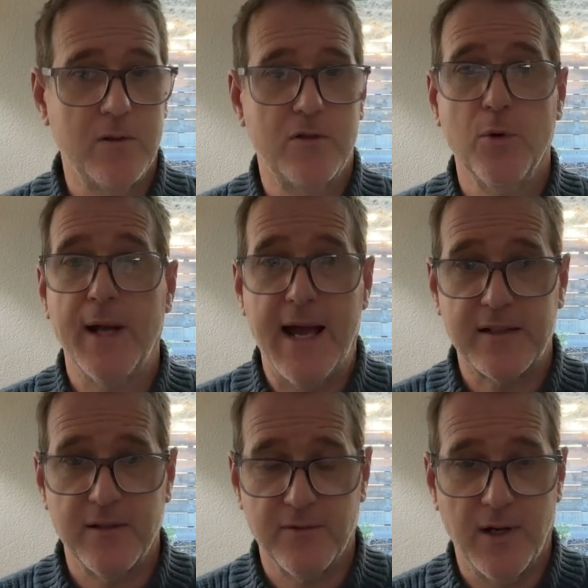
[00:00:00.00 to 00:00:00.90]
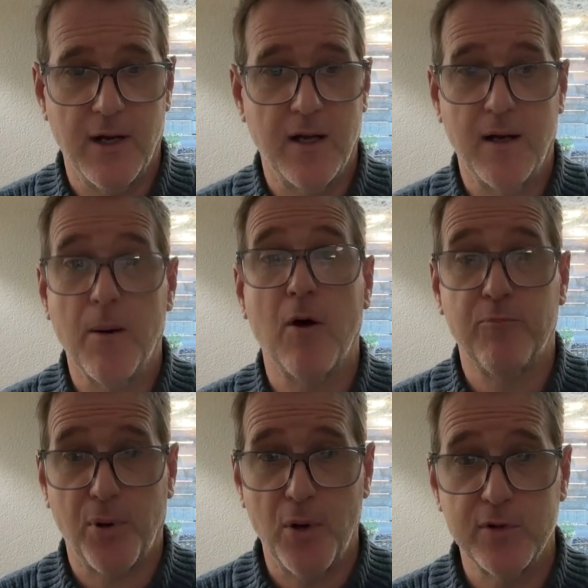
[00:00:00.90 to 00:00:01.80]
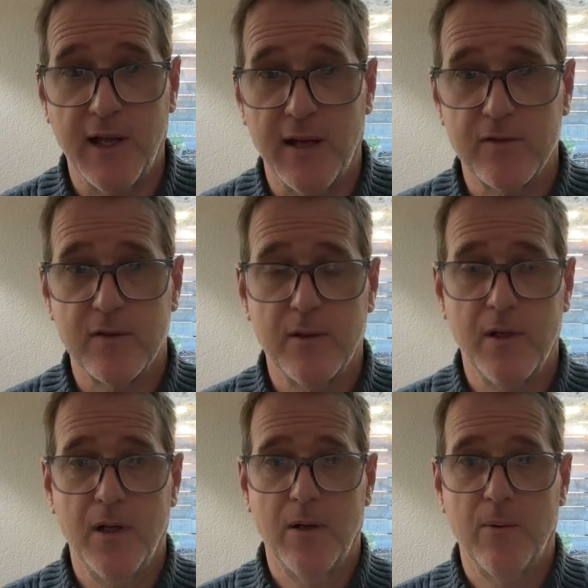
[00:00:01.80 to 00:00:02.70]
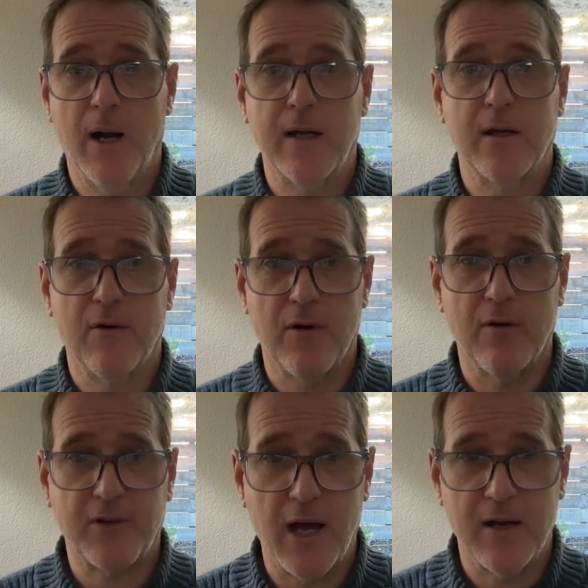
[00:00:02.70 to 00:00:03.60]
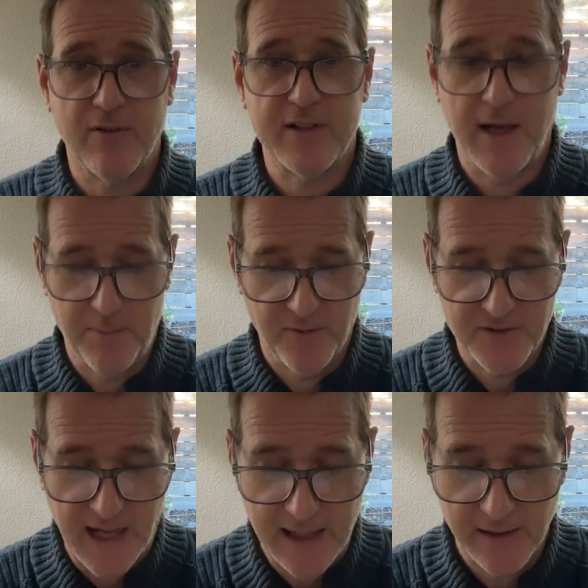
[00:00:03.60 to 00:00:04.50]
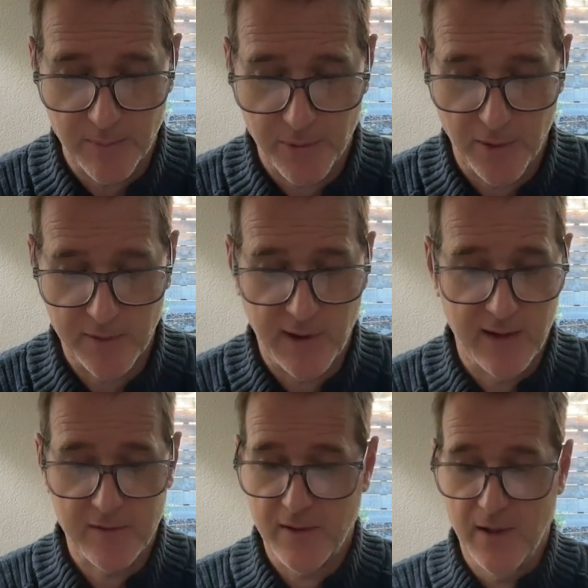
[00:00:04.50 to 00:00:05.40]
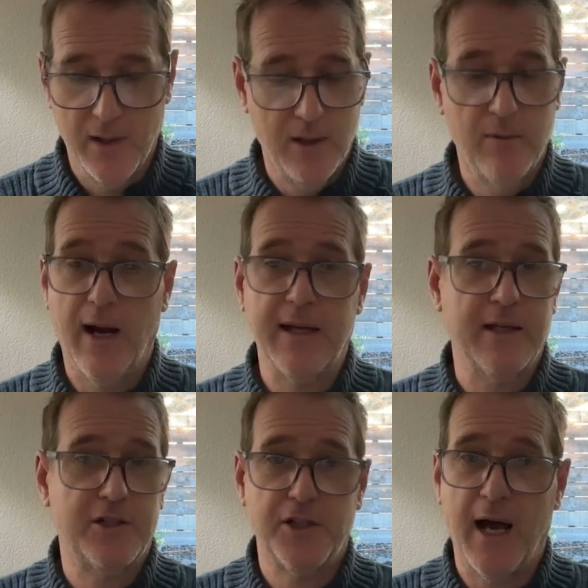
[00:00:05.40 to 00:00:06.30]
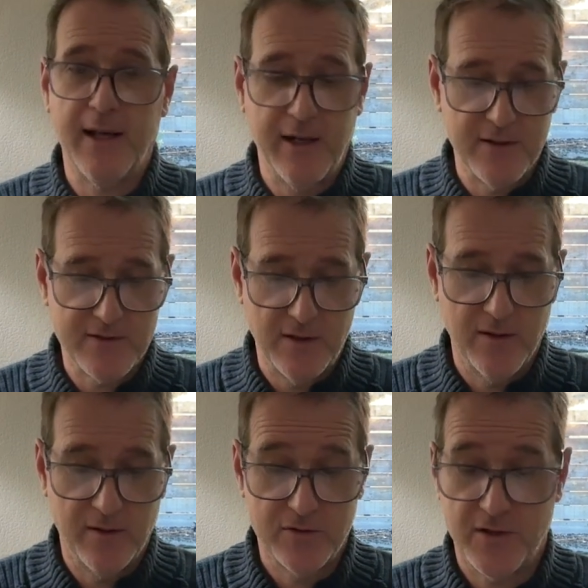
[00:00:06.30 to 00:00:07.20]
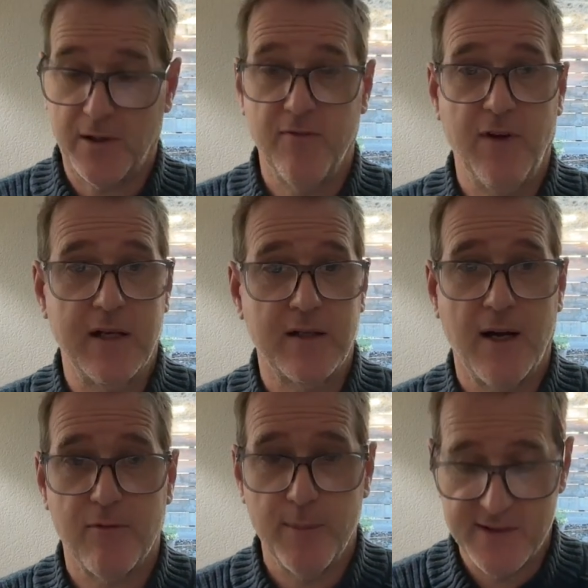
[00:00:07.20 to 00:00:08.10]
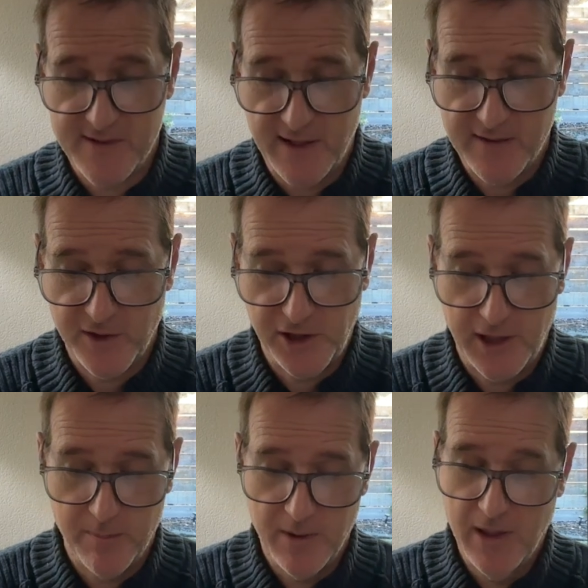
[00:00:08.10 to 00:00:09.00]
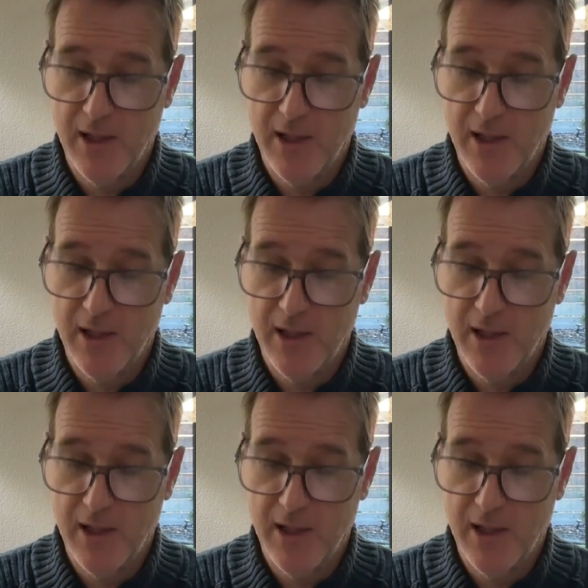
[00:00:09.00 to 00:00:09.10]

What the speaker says: do an act of protest, right? Of kind of a type of silent protest, right? In China, to circumvent government censorship,